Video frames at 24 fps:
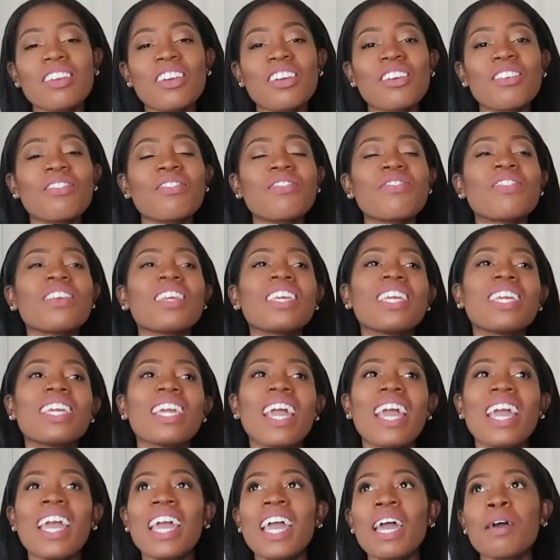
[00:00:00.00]
your
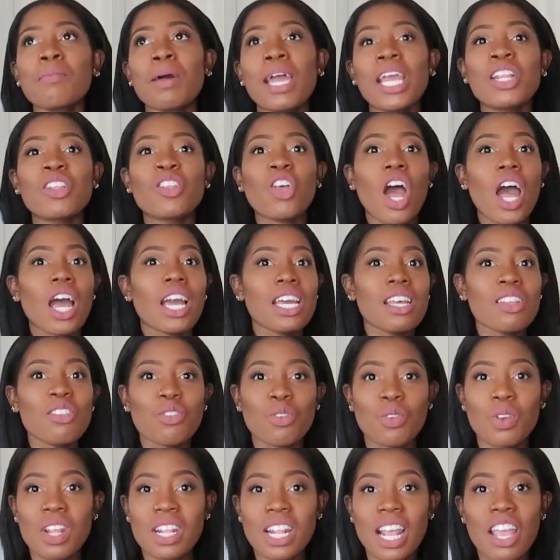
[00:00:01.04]
feet. My dog, as
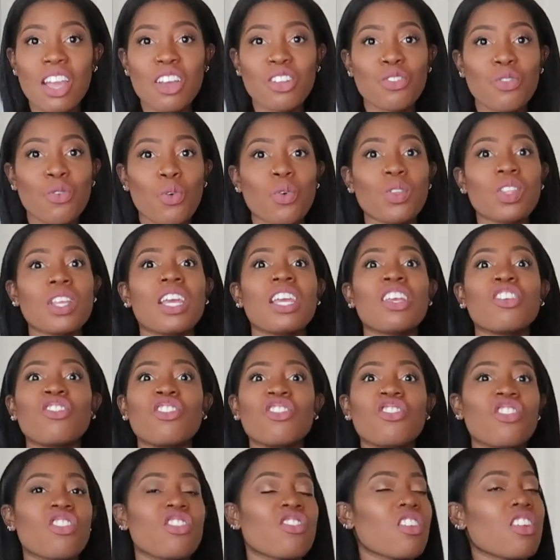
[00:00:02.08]
soon as I unrolled it,
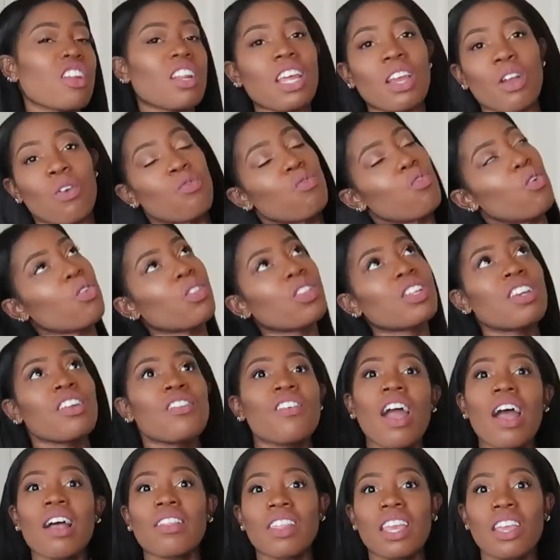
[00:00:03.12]
she just started like rolling
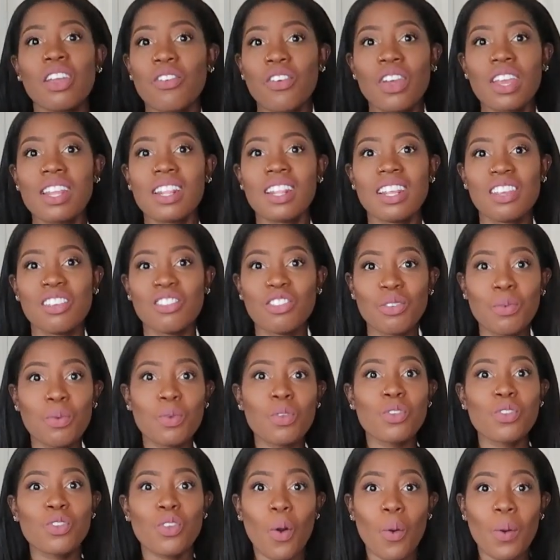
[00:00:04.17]
around like crazy. She
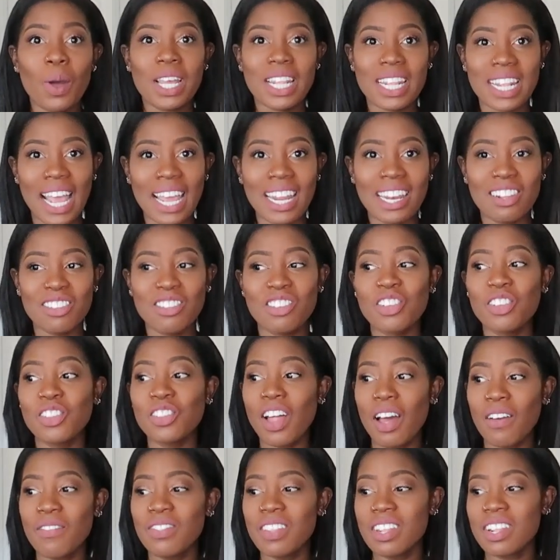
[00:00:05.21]
was so excited. She
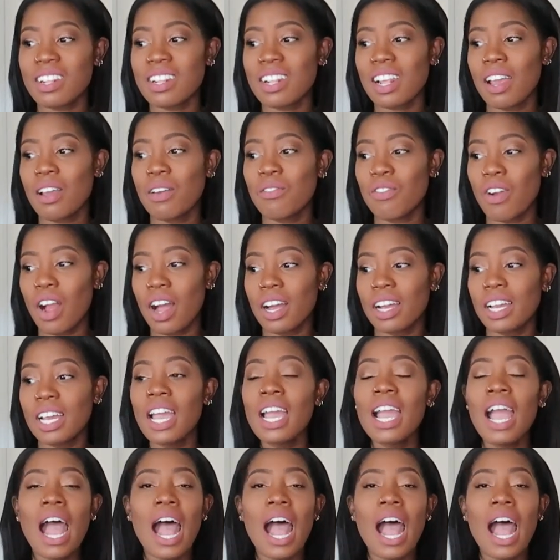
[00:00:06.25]
loved this rug.